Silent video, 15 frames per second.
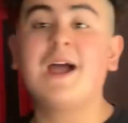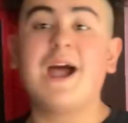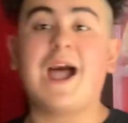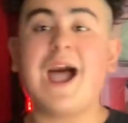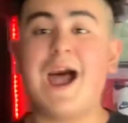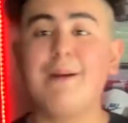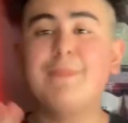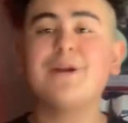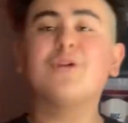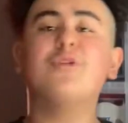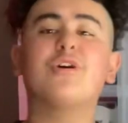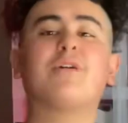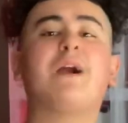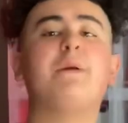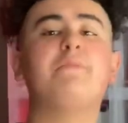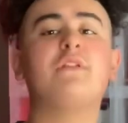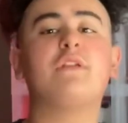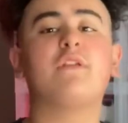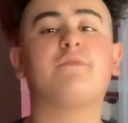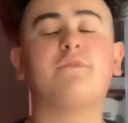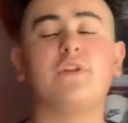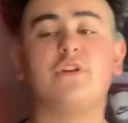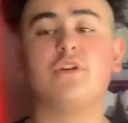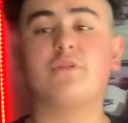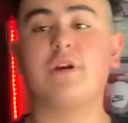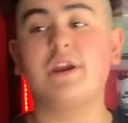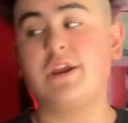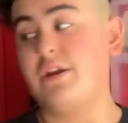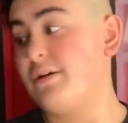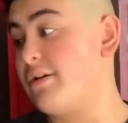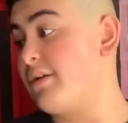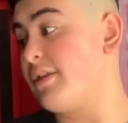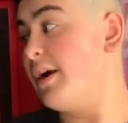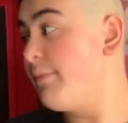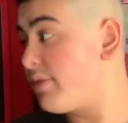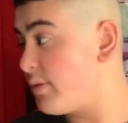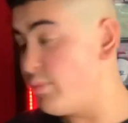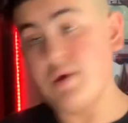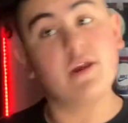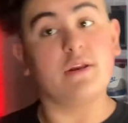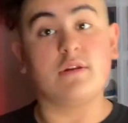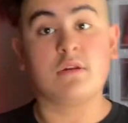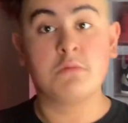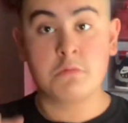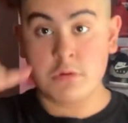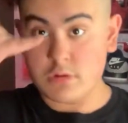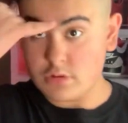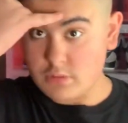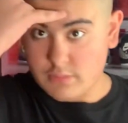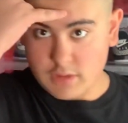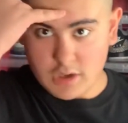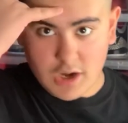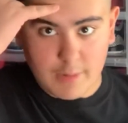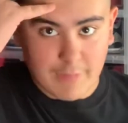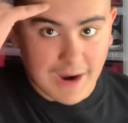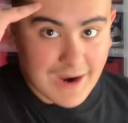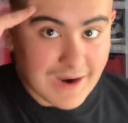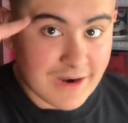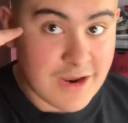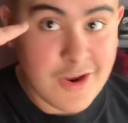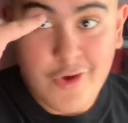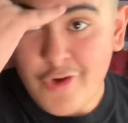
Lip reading: I'm gonna go and wrap this video right here because I'm sweating. You know what I'm saying? I'm hot.